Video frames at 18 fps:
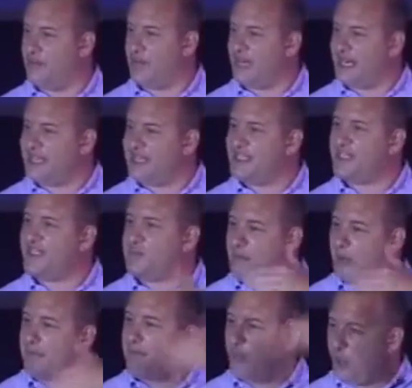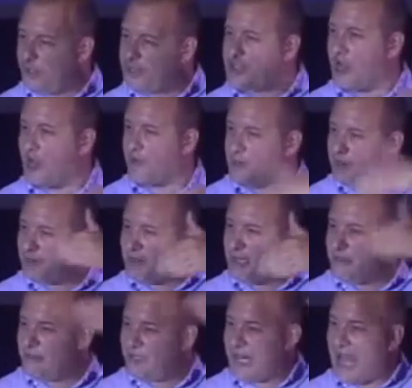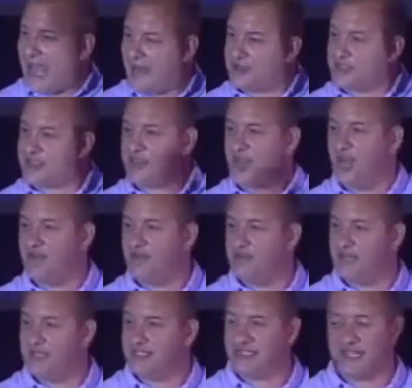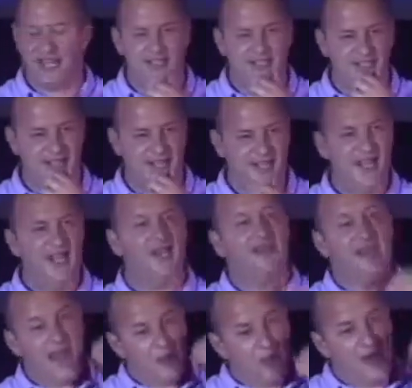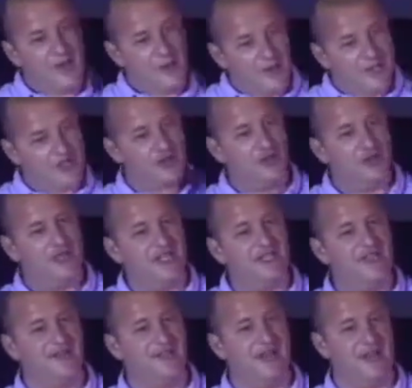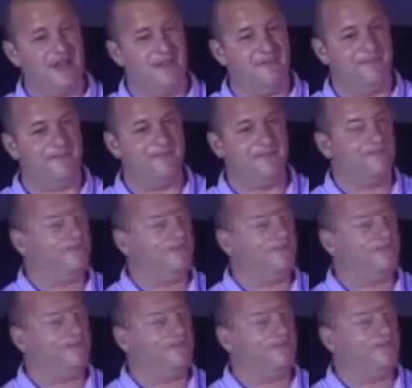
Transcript: We need to spend more time with people outside of our sector. That way we truly develop.